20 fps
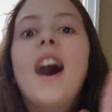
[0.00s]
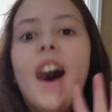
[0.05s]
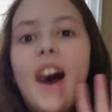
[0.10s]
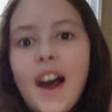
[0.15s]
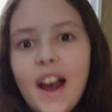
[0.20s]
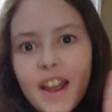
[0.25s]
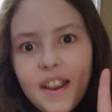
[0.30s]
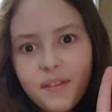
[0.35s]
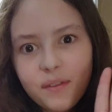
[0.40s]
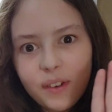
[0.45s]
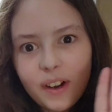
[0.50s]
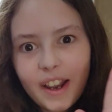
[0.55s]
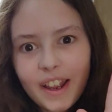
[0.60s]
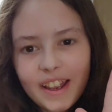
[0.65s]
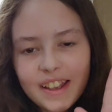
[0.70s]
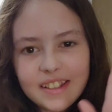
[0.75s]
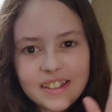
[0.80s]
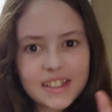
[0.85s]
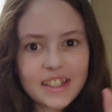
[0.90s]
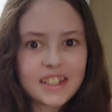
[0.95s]
Hi
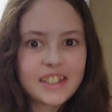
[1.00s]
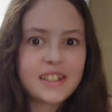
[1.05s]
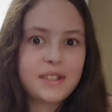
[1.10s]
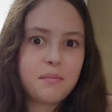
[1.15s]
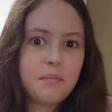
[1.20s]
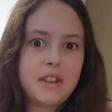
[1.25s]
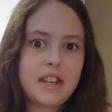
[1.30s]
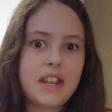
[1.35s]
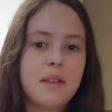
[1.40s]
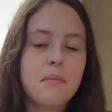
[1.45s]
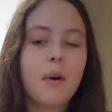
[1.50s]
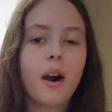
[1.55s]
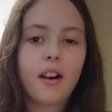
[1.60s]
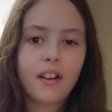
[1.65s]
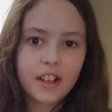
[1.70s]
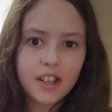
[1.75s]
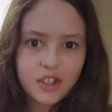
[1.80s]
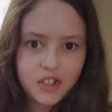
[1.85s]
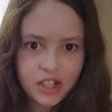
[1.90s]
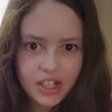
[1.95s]
friends, it's me,
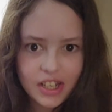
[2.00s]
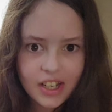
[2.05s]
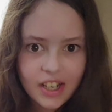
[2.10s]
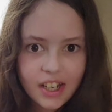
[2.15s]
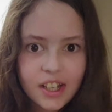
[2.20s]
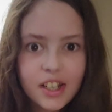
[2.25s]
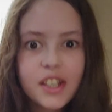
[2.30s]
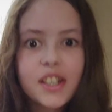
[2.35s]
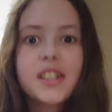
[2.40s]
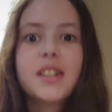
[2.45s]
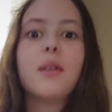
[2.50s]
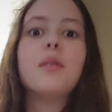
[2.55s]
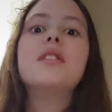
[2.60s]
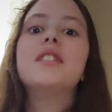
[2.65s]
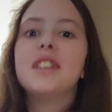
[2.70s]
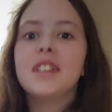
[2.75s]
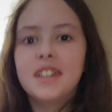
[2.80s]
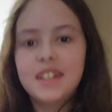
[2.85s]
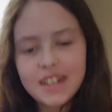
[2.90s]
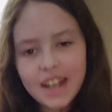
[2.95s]
Molly G. So
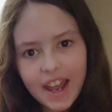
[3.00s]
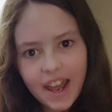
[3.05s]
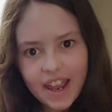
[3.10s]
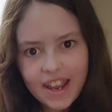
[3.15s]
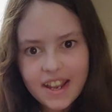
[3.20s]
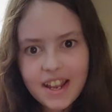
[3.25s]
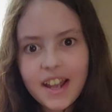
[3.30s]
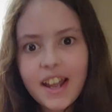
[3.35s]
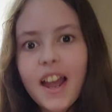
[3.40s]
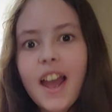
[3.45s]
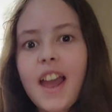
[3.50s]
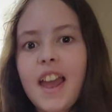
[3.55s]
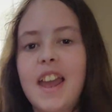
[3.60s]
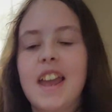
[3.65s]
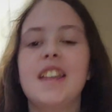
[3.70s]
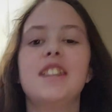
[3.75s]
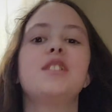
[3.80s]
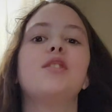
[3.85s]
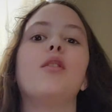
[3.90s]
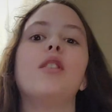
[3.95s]
today,
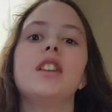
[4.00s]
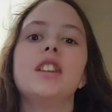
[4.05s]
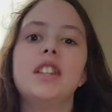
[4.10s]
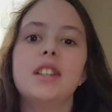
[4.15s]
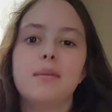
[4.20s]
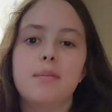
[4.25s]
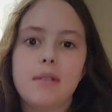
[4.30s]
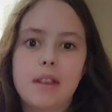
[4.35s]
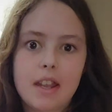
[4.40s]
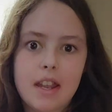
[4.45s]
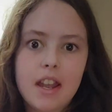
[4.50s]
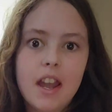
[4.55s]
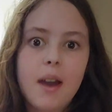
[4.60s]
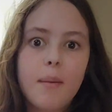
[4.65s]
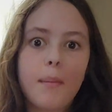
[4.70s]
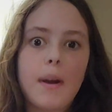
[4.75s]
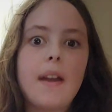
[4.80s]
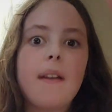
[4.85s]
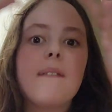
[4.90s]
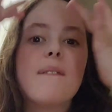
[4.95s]
it's going to be
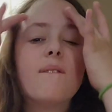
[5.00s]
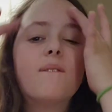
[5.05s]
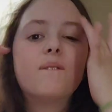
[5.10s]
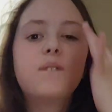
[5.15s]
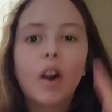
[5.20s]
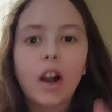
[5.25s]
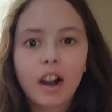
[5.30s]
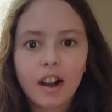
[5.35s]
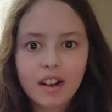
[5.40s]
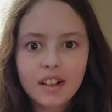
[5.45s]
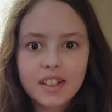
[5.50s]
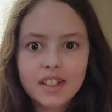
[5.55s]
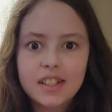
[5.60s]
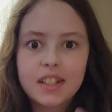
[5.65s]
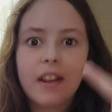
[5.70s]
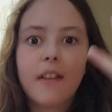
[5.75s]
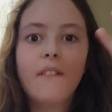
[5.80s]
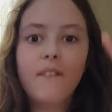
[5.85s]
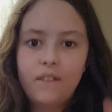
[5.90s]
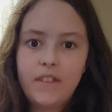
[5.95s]
my first
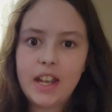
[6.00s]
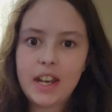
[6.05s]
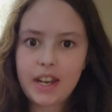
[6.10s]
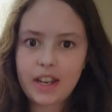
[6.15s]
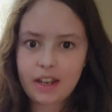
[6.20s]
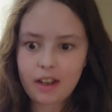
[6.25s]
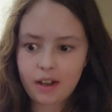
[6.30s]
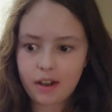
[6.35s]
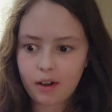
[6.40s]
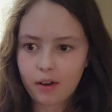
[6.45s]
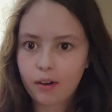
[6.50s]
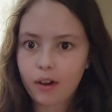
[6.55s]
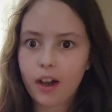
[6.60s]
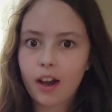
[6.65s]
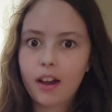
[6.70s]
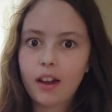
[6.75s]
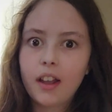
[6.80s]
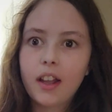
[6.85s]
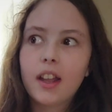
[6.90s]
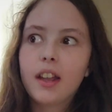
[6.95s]
video
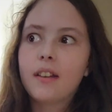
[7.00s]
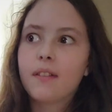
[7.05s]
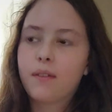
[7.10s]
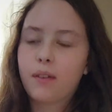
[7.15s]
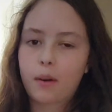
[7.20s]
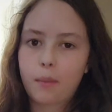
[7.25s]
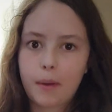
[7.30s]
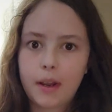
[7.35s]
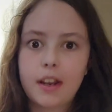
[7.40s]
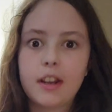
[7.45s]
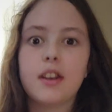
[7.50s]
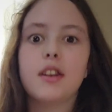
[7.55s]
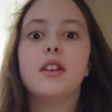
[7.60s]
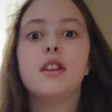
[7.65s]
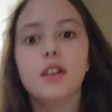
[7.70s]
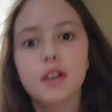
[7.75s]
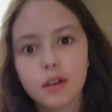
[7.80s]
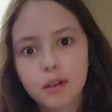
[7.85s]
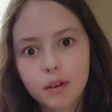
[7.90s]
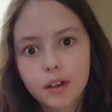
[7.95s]
for my
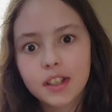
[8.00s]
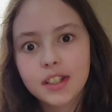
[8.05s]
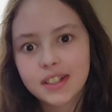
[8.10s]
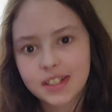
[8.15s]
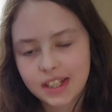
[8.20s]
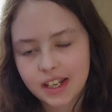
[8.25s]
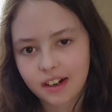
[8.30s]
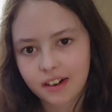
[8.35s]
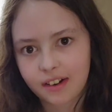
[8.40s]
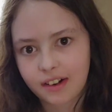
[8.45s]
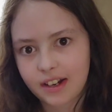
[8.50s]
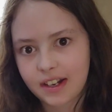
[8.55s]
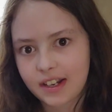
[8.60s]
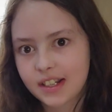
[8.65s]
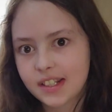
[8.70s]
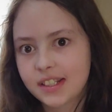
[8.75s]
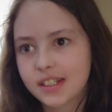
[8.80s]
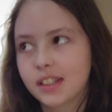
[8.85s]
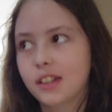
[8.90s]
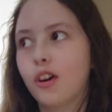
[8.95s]
new
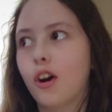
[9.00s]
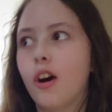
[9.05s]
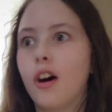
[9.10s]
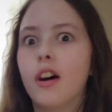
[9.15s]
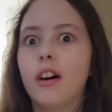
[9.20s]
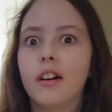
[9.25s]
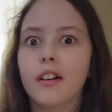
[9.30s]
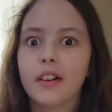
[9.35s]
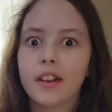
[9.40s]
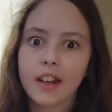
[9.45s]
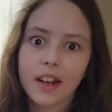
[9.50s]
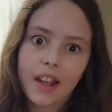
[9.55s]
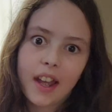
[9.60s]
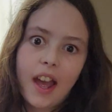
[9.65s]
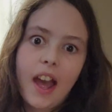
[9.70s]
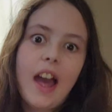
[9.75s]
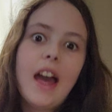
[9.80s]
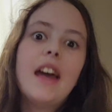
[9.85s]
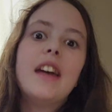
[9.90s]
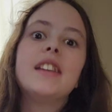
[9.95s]
series called
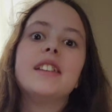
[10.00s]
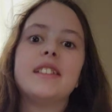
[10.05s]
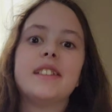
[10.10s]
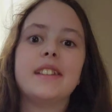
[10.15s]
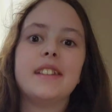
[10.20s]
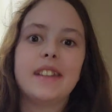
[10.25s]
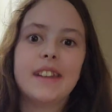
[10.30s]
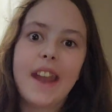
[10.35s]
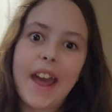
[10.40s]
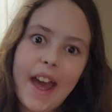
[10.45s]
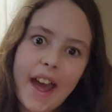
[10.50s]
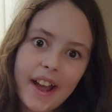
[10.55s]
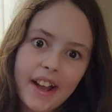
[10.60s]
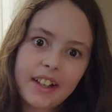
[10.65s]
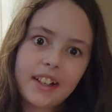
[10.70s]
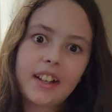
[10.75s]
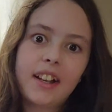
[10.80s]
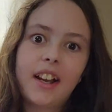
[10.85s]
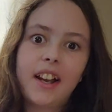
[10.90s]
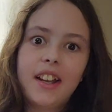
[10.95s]
Snack
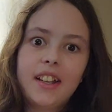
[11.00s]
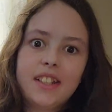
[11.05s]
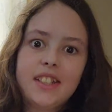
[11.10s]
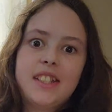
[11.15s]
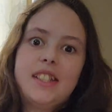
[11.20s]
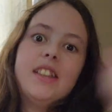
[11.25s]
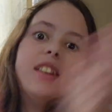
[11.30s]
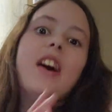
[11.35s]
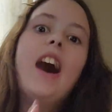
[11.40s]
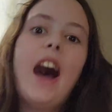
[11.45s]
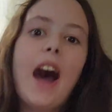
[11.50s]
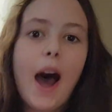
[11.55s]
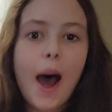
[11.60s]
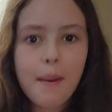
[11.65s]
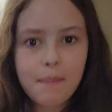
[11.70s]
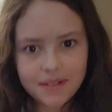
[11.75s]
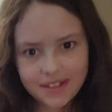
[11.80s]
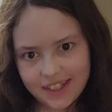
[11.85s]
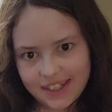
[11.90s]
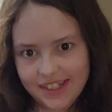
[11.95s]

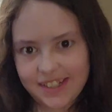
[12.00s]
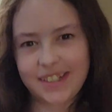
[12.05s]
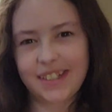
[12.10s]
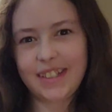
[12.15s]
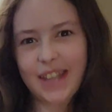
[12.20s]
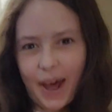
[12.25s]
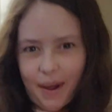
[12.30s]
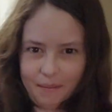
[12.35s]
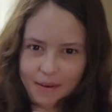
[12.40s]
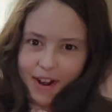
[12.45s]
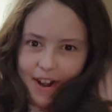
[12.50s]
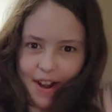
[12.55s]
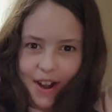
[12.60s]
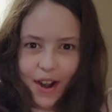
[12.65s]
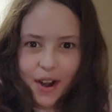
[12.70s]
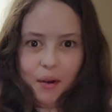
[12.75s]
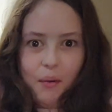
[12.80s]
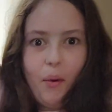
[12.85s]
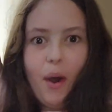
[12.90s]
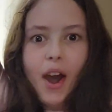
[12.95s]
Slaps
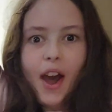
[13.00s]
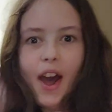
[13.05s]
Summer!